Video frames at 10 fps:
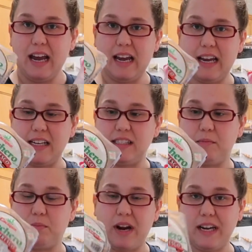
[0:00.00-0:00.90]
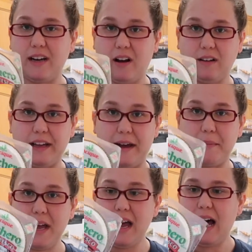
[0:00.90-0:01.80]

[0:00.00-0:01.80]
and break it all up.